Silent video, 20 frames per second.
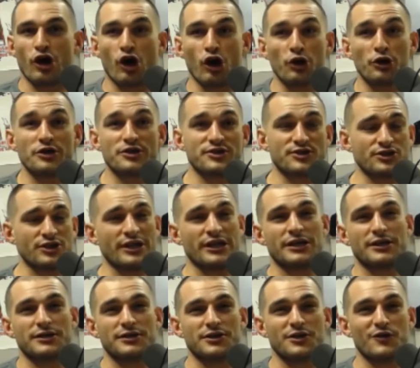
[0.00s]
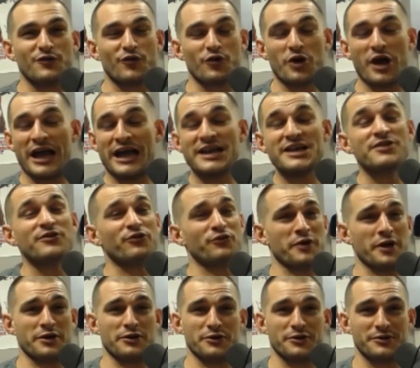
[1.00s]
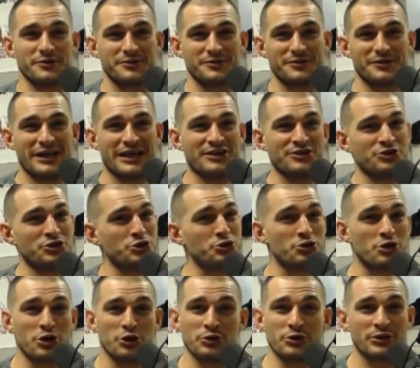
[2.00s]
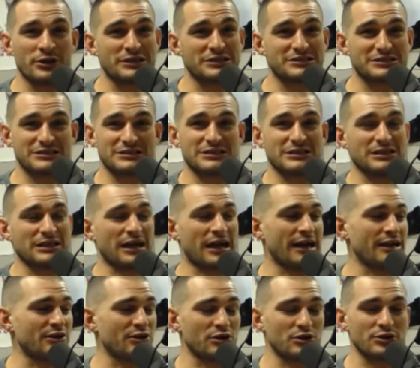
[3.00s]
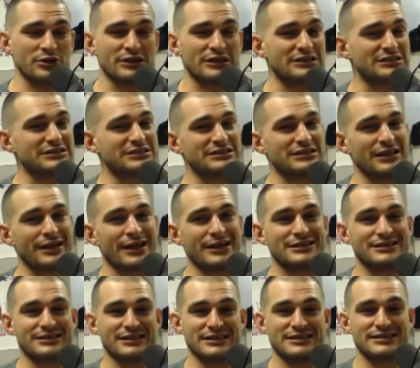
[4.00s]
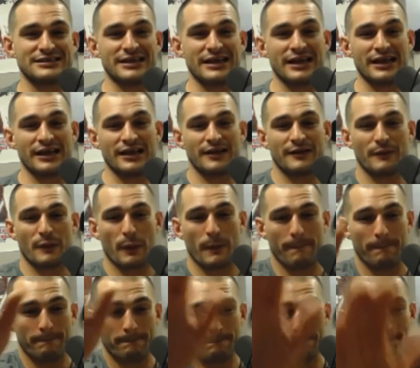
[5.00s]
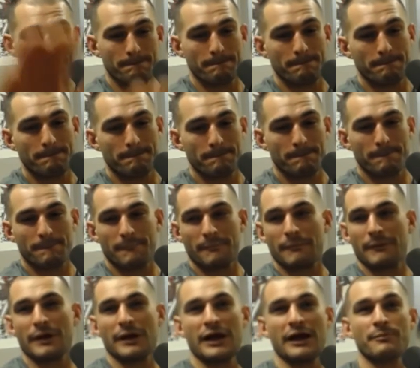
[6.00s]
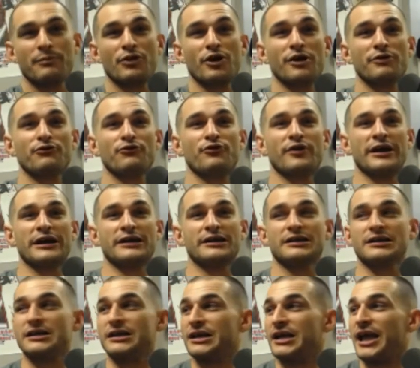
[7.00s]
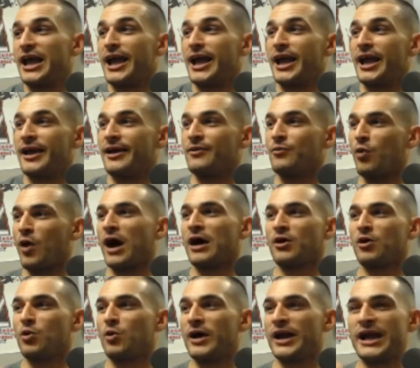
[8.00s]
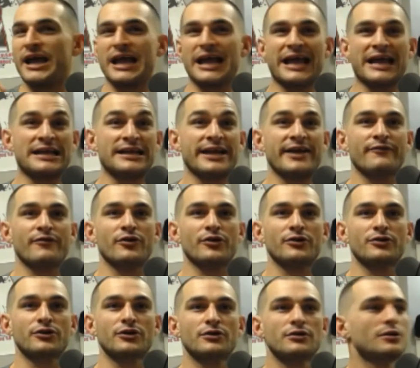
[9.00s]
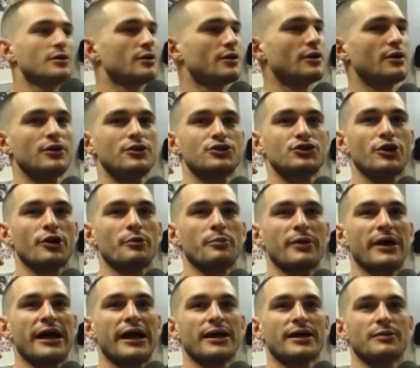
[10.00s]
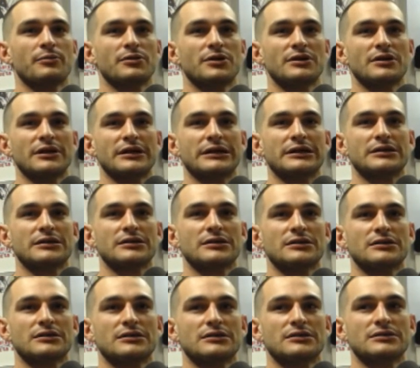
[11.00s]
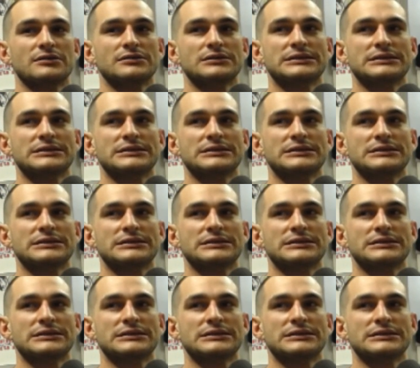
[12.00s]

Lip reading: But the hardest thing for any fighter, and you know this, I know this, is to say, I'm done fighting and walk away and never turn back and be like,